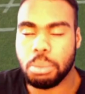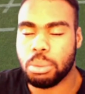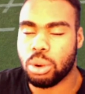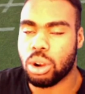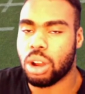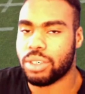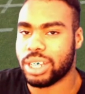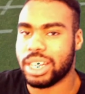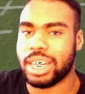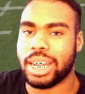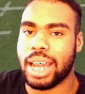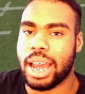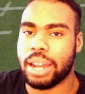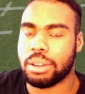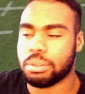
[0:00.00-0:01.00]
more often than
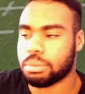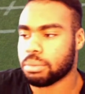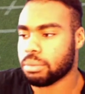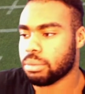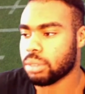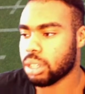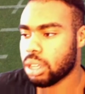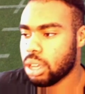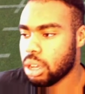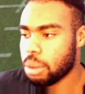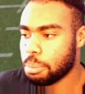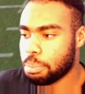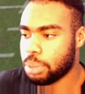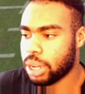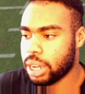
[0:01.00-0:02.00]
not.
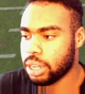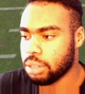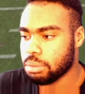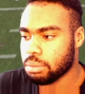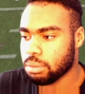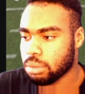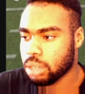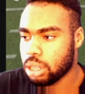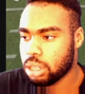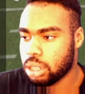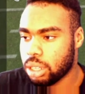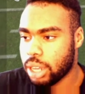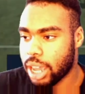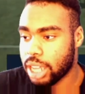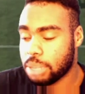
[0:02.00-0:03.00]
But
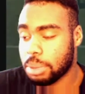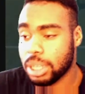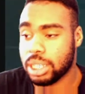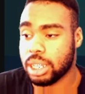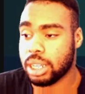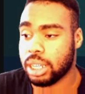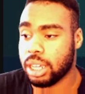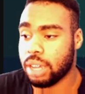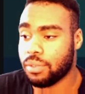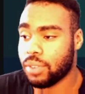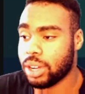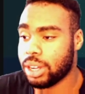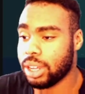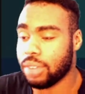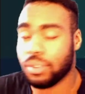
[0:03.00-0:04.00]
that's basically it for
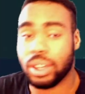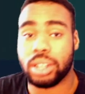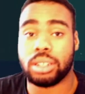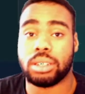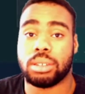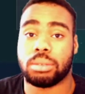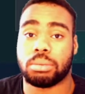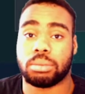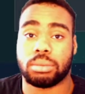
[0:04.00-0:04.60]
the defense.